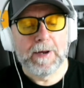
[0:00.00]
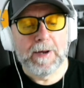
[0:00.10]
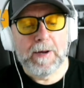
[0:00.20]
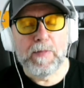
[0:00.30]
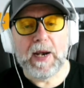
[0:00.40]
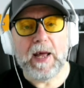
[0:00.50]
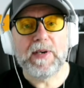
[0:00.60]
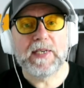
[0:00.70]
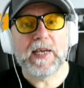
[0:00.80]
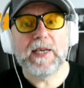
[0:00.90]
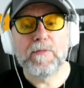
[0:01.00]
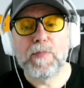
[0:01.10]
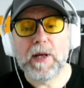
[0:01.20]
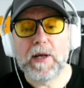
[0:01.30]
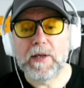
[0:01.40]
But having taken
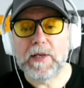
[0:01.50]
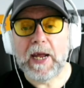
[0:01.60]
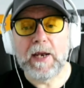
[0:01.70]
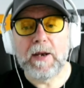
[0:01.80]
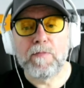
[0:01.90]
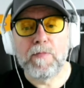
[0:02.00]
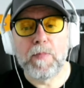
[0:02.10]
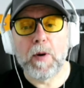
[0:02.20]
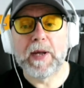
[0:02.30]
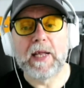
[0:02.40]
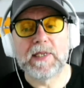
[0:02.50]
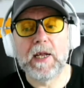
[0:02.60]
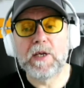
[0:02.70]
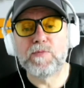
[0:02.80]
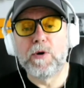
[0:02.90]
part in Bobcat's
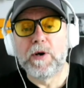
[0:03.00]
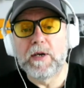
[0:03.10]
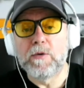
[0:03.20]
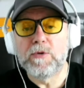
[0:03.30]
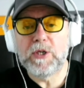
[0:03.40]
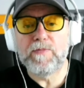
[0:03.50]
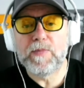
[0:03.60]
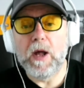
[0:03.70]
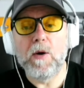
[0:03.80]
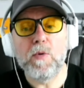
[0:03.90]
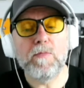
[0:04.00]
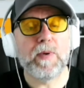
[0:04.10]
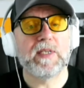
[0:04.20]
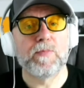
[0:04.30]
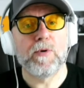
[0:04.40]
last product launch, I wouldn't
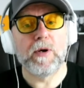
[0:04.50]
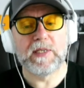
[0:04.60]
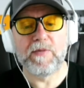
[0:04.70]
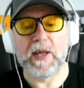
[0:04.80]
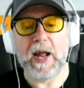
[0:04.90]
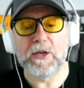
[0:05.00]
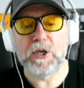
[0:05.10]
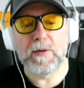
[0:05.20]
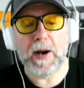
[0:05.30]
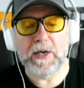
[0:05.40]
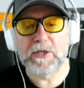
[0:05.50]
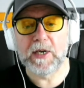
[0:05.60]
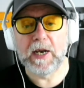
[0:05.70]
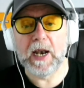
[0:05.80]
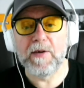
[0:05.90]
be surprised if they actually managed to
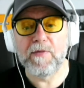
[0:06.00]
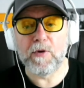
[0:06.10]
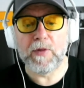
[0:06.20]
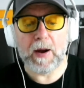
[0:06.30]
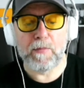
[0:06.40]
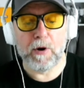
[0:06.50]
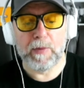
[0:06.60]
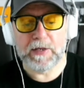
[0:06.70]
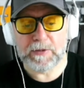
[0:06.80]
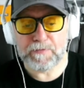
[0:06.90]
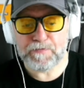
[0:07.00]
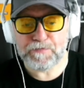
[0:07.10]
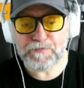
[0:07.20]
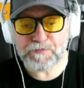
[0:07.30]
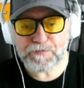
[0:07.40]
deliver on that promise.
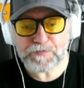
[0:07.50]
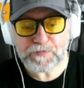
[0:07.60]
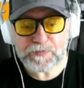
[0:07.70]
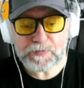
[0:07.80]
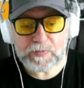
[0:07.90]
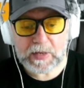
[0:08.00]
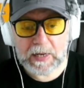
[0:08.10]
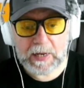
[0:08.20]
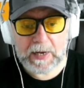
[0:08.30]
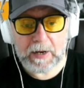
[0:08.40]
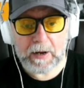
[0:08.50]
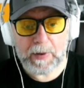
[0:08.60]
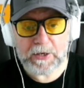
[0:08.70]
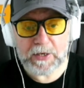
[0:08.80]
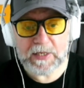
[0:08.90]
I'm
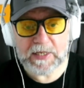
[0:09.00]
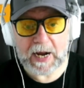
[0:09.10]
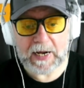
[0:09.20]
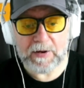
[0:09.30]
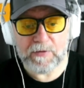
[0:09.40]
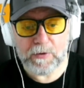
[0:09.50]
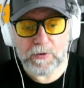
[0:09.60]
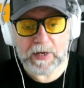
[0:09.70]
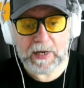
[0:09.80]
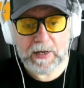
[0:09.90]
actually scanning for the